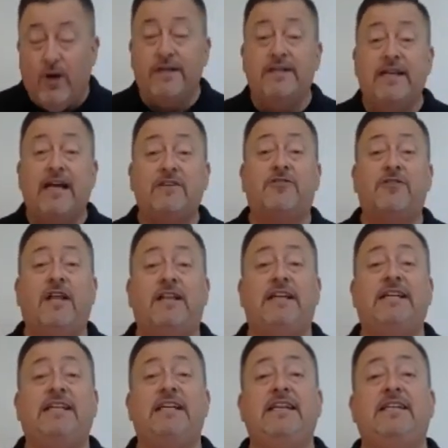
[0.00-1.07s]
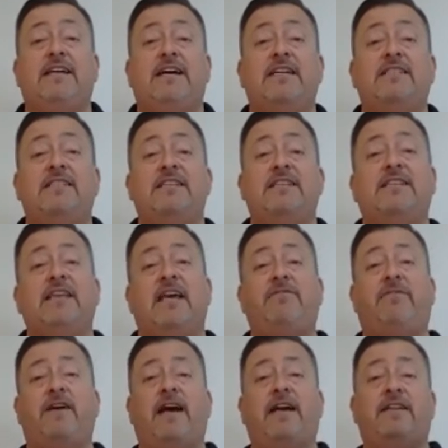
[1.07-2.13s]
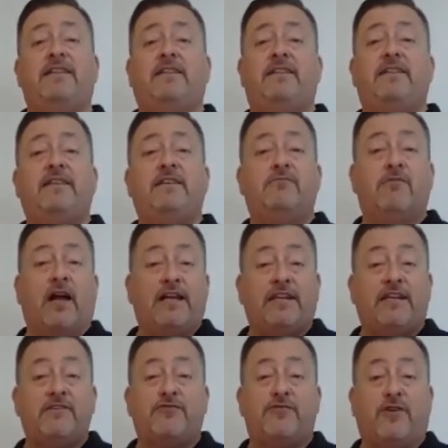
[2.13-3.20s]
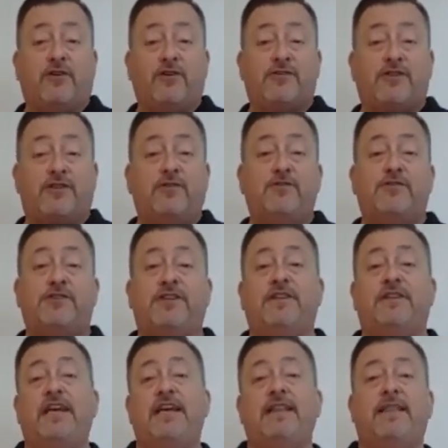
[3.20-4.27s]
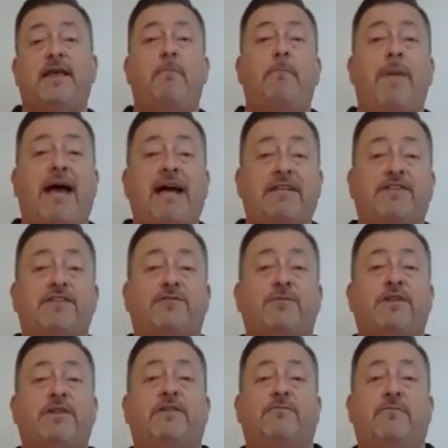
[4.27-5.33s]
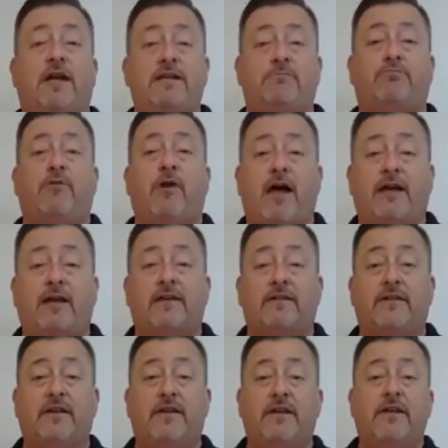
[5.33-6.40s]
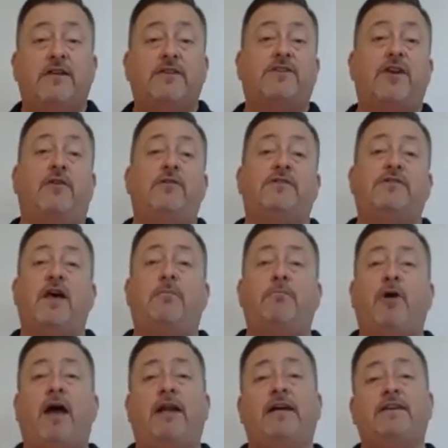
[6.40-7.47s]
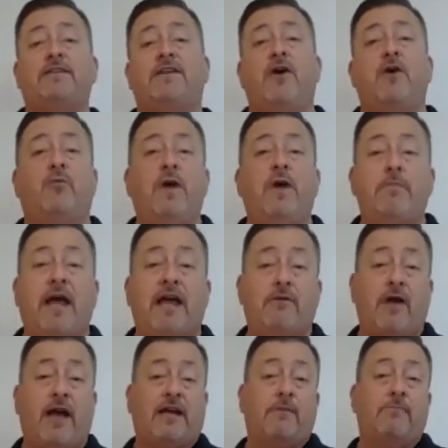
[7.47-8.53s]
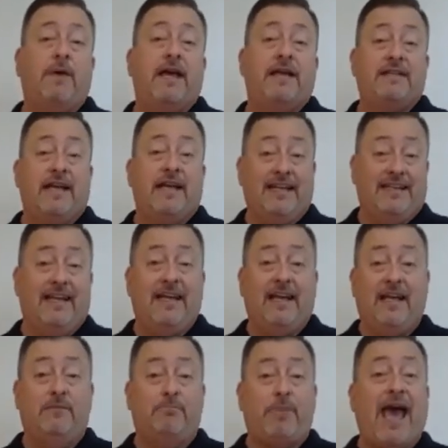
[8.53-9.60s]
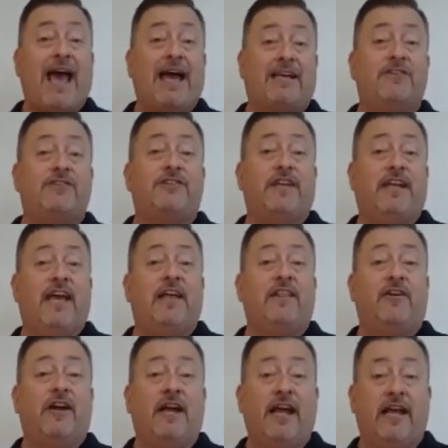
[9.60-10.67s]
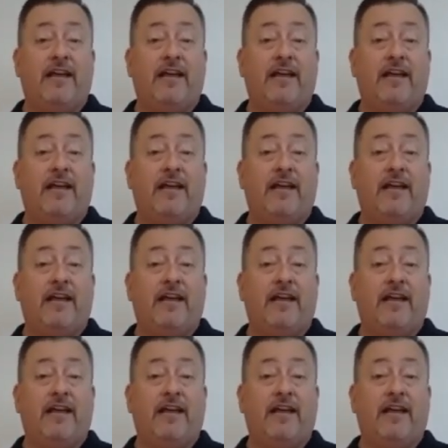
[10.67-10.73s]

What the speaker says: Natural LED does is they find the right control solution that matches with the right product. So some products we may recommend and package together